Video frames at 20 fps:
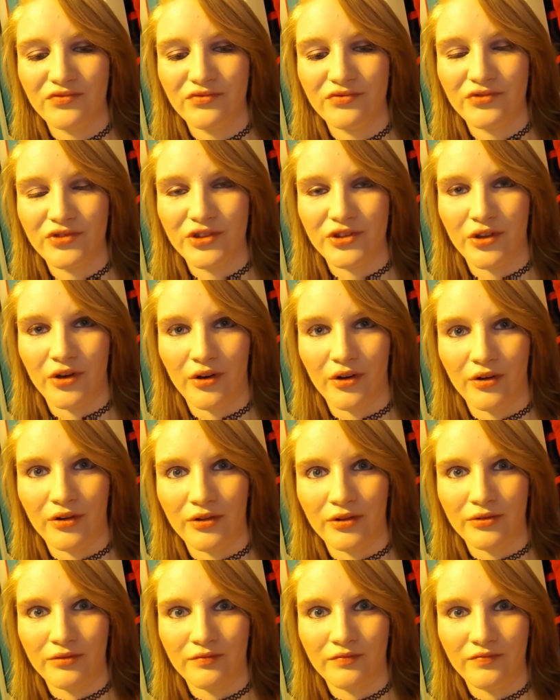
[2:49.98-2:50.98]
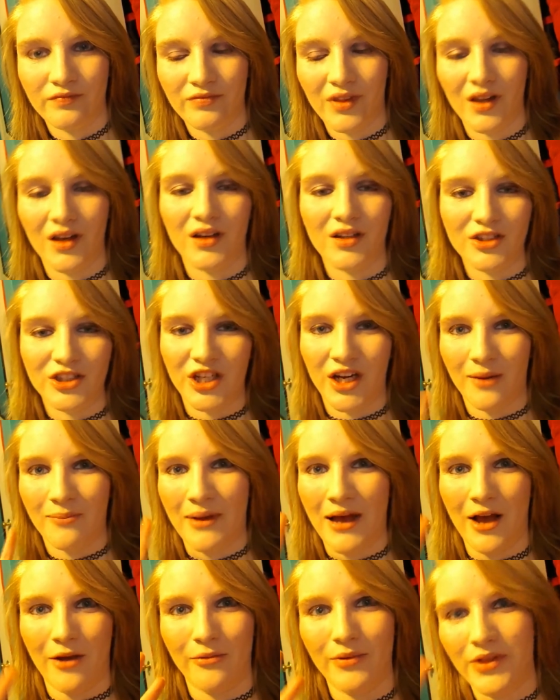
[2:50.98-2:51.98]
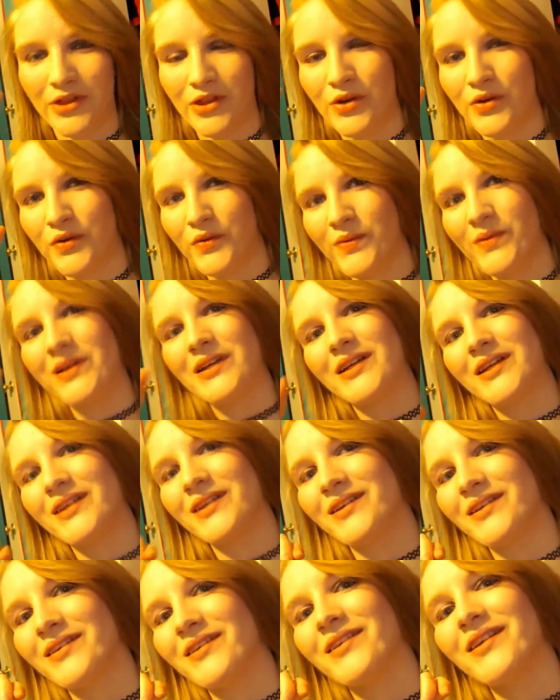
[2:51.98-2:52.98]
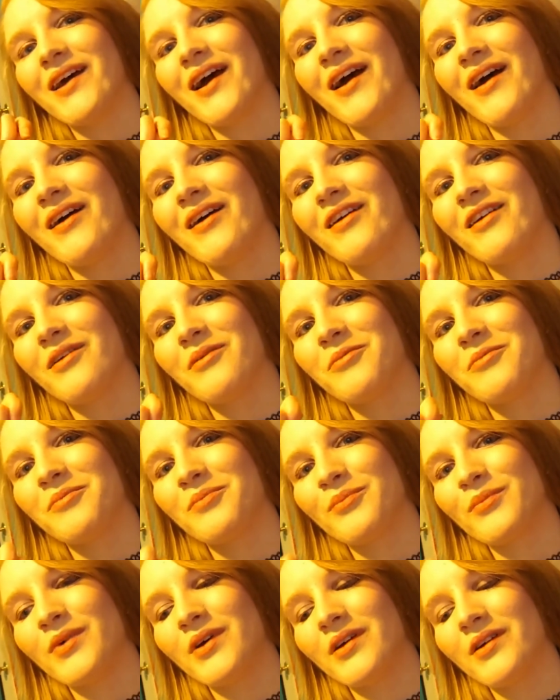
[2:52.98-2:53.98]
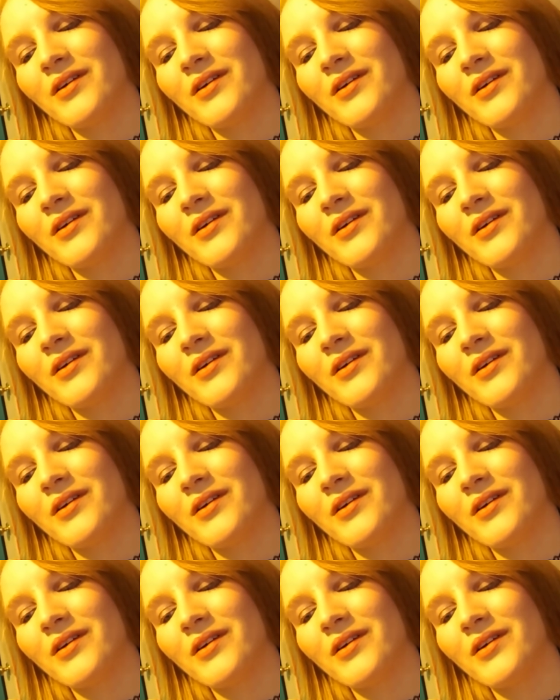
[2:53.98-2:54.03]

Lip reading: So, check back with you when I'm